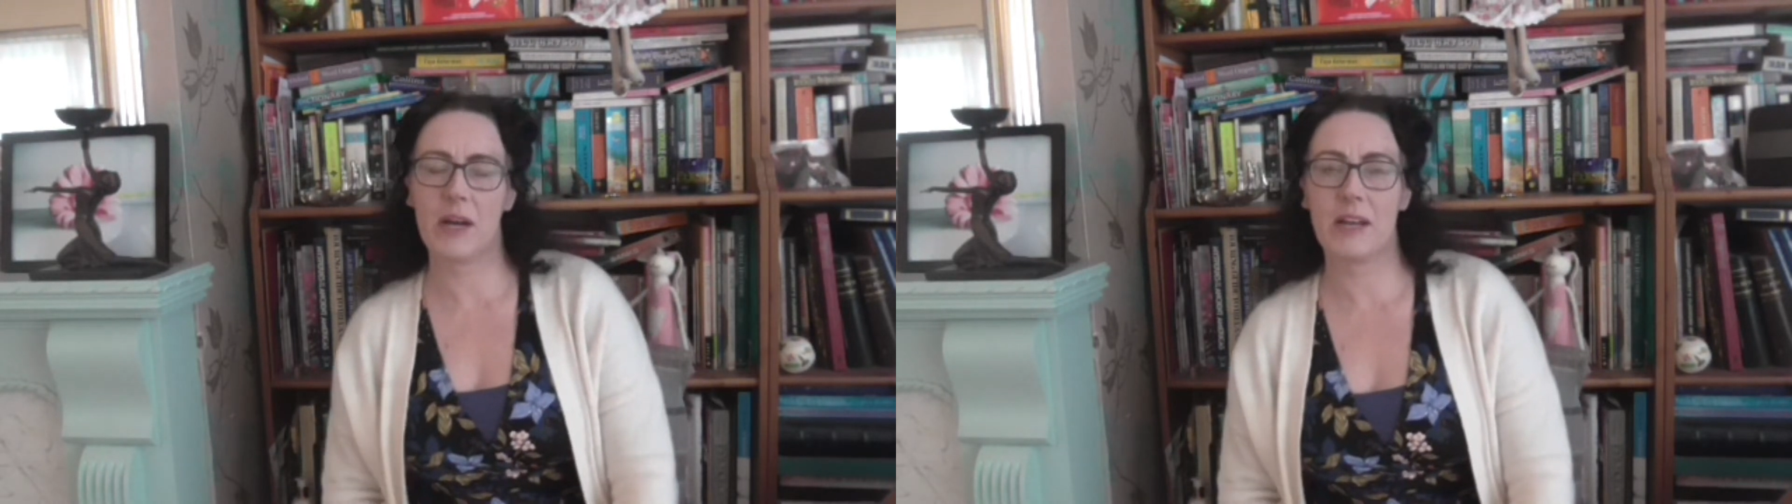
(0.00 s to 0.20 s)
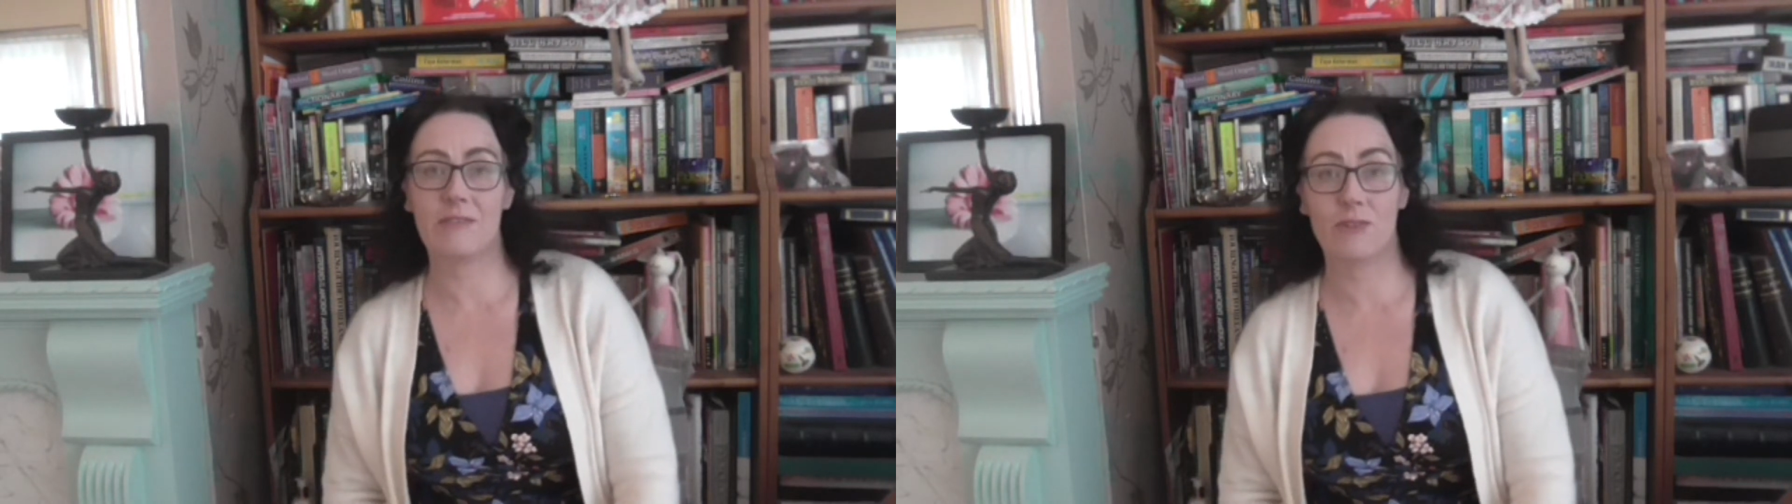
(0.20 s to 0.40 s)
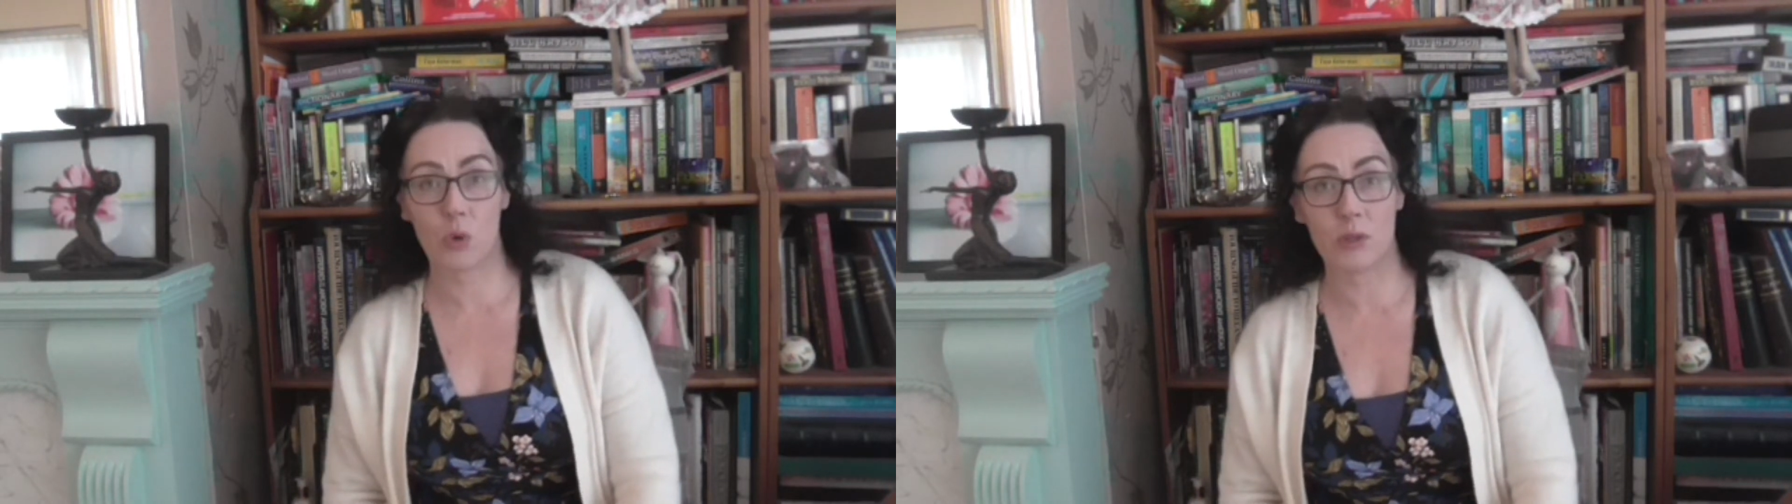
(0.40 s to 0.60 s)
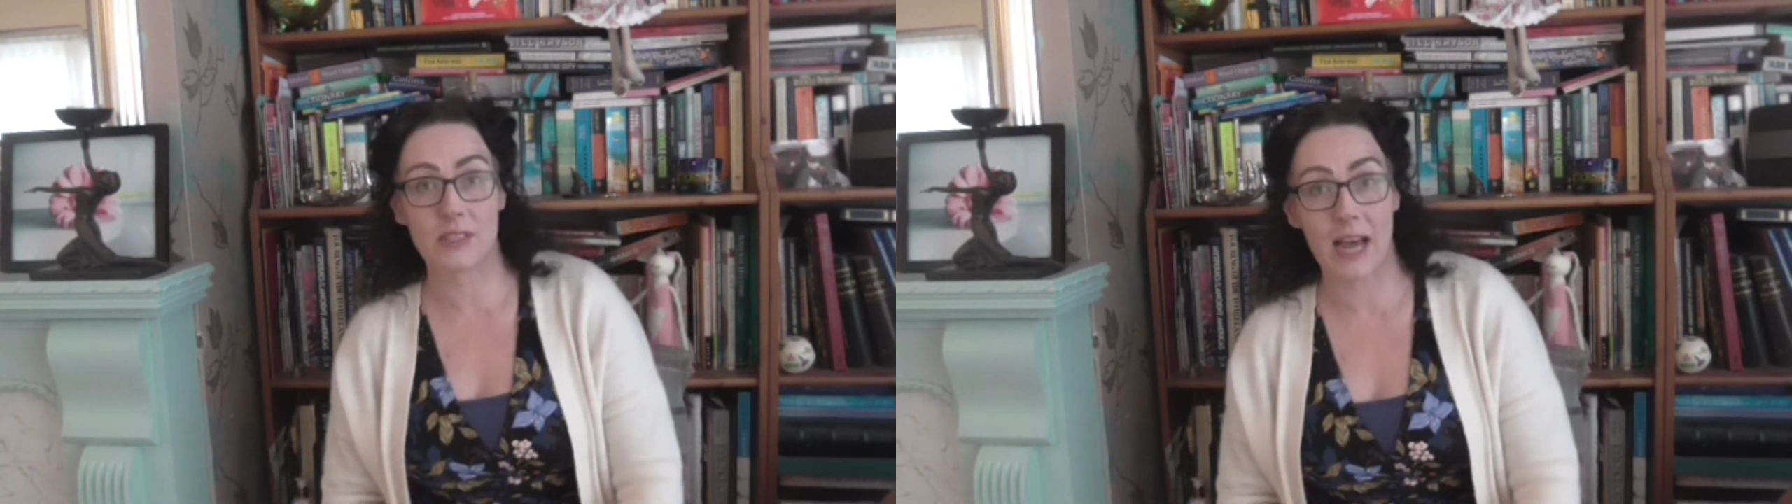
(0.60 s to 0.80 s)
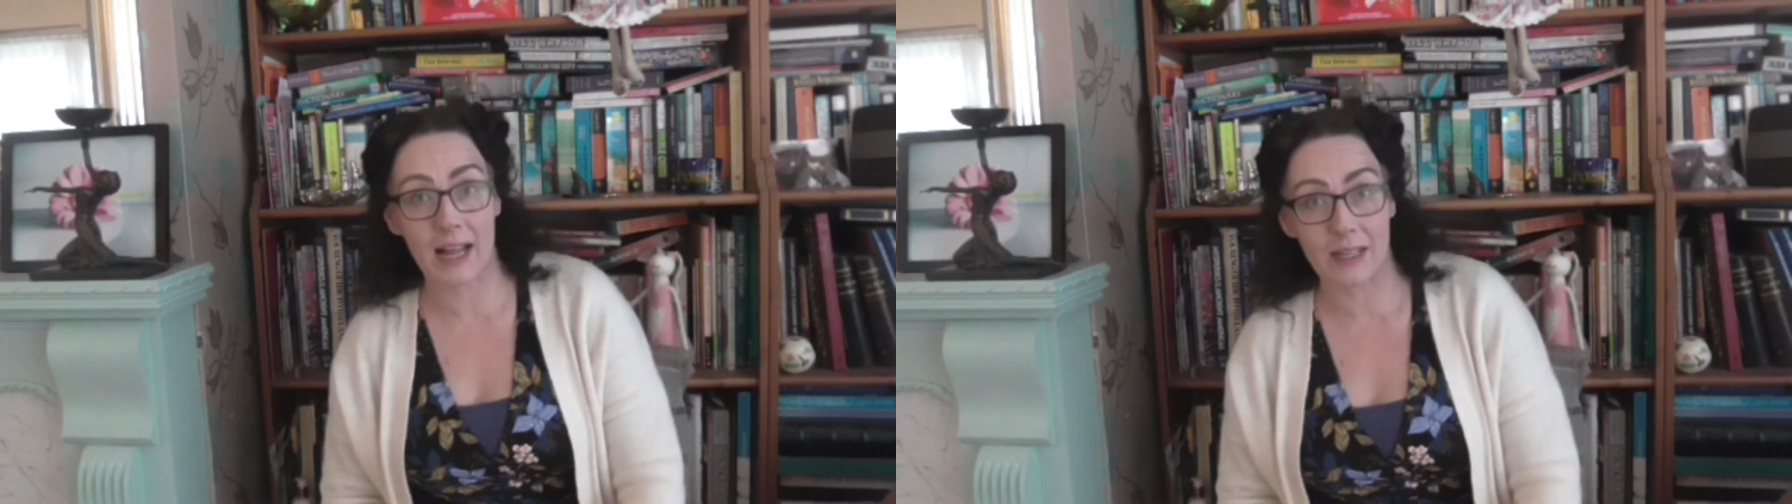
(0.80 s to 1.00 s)
by
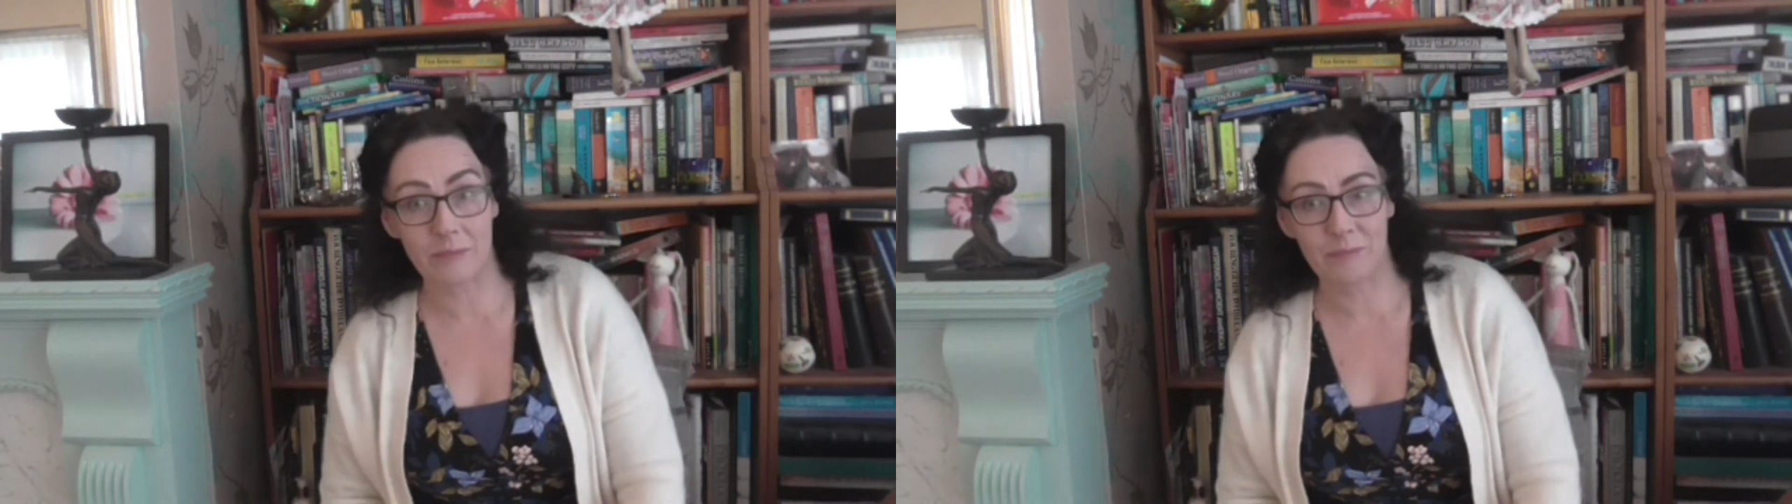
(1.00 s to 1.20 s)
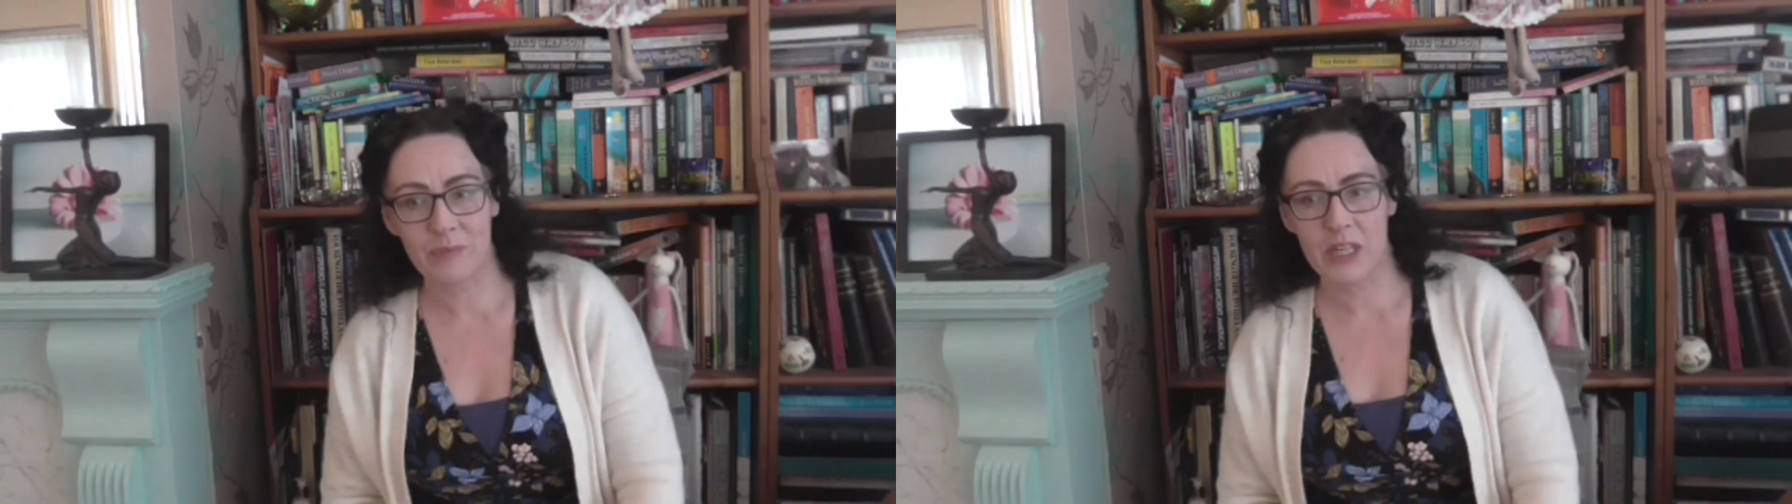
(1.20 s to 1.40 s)
Roald Dahl.